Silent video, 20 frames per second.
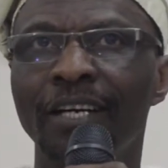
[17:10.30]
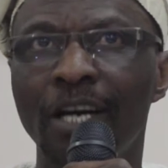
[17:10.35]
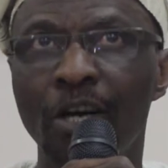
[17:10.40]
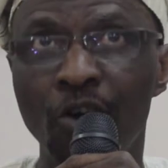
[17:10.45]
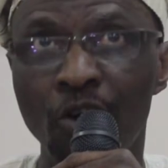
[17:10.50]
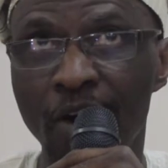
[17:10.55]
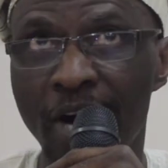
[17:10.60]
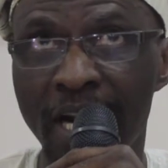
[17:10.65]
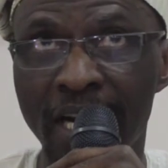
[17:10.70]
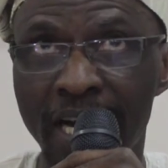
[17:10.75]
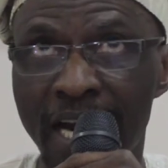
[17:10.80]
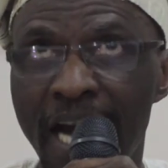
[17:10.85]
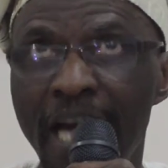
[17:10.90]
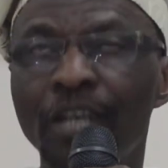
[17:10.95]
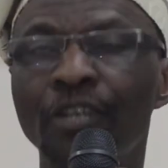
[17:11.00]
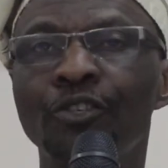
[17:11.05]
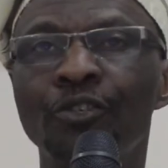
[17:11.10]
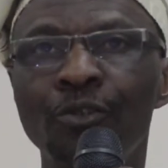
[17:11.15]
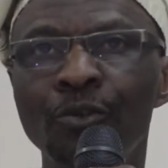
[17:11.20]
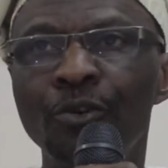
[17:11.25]
Oh
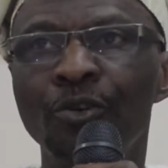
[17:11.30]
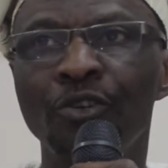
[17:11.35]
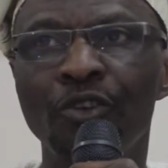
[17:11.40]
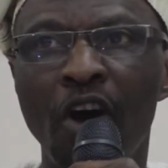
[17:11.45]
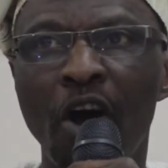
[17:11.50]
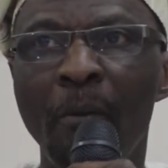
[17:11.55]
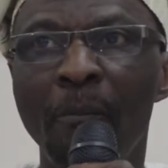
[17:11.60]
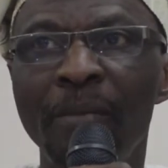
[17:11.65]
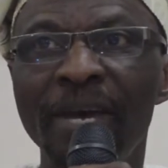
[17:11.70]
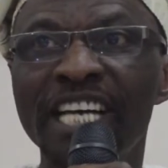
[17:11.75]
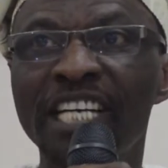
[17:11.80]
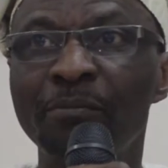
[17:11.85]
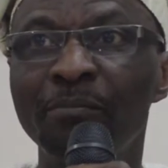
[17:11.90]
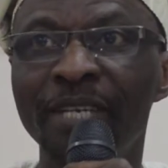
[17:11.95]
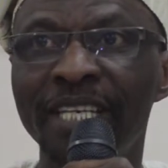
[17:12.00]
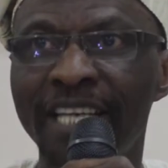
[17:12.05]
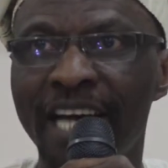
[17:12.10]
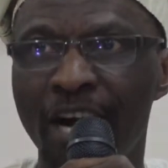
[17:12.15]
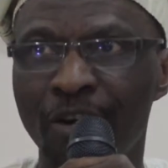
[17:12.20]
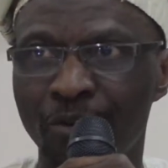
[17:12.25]
Allah, do not make
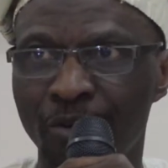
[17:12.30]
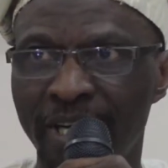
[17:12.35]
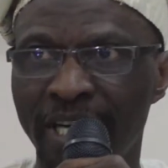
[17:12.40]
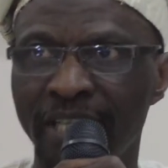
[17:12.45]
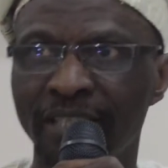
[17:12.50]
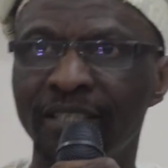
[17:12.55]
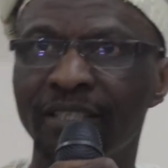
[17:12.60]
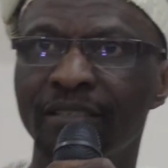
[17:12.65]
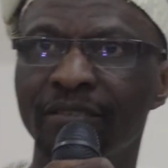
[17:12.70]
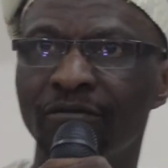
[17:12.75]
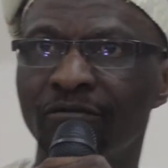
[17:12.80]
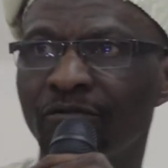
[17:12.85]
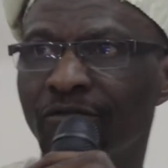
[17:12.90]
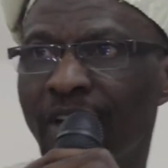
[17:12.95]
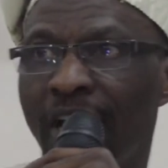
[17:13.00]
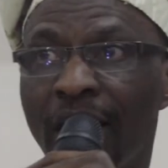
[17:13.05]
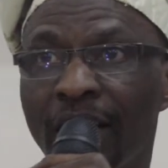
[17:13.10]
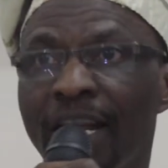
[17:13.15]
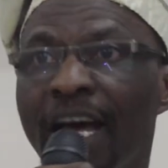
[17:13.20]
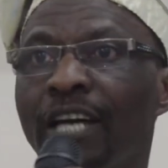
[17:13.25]
me arrogant.
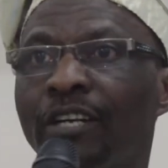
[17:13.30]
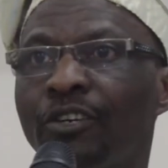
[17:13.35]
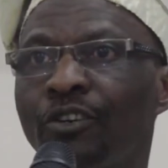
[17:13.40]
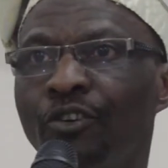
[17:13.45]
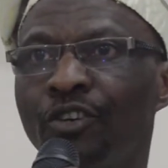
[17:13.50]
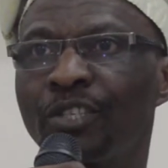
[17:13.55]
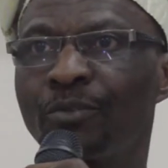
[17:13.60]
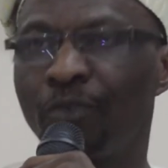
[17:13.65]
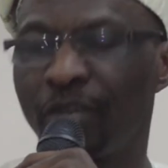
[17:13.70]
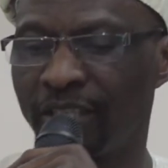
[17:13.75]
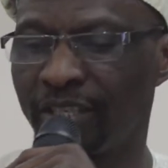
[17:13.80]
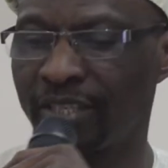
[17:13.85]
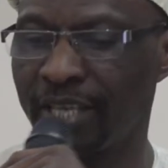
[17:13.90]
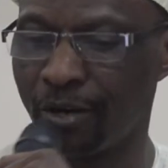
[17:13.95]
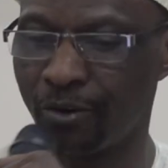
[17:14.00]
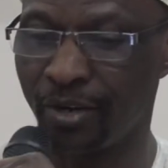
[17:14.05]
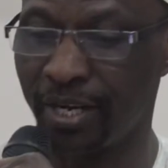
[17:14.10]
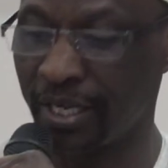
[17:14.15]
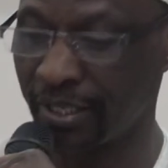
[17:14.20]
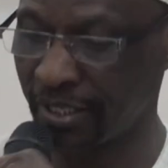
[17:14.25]
Allah knows what is
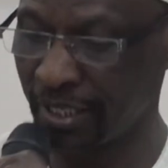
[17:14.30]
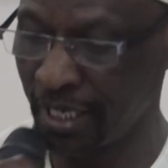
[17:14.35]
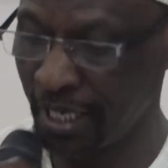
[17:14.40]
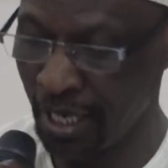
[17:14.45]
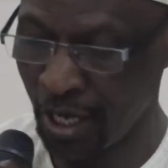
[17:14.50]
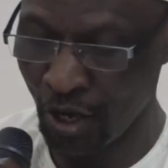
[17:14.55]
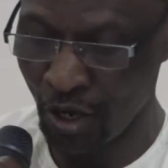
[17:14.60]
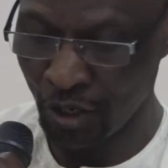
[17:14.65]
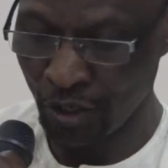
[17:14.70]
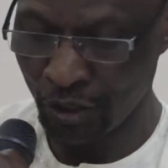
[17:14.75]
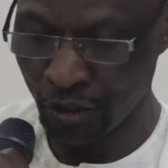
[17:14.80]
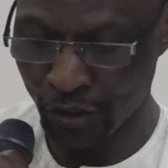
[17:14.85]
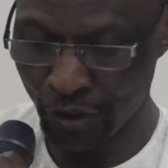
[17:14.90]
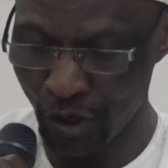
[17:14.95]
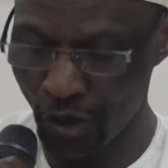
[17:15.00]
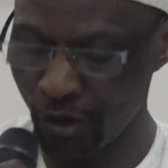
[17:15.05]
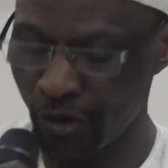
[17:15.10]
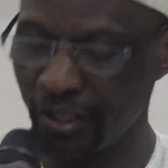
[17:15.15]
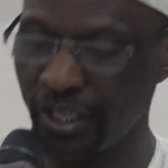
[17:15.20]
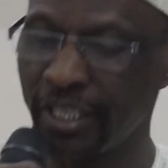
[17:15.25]
happening. So
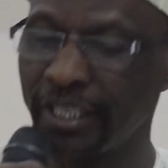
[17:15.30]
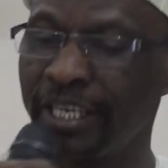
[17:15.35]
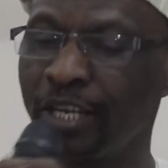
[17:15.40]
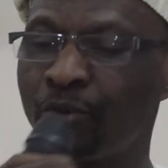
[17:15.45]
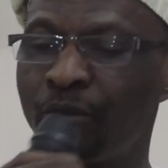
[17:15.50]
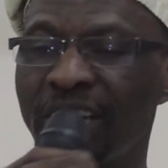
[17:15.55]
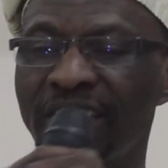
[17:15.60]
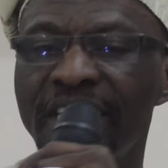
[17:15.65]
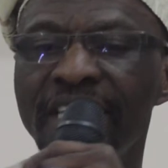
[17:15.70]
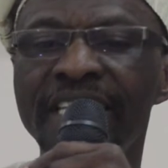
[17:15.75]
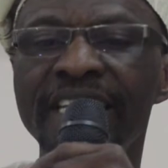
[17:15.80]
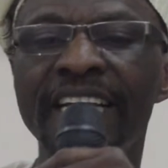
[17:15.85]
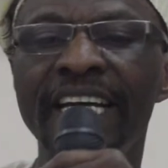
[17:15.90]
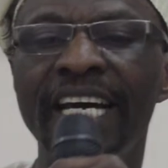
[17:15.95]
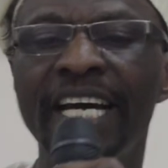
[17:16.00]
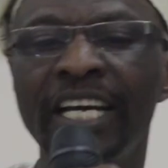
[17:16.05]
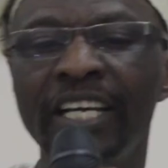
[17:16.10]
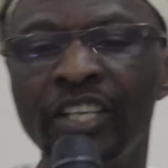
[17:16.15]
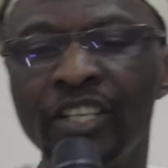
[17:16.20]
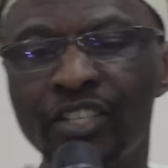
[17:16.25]
the question
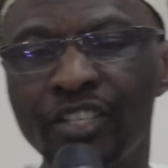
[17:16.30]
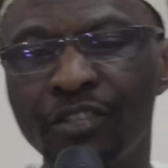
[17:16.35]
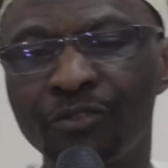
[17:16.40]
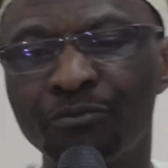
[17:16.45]
here is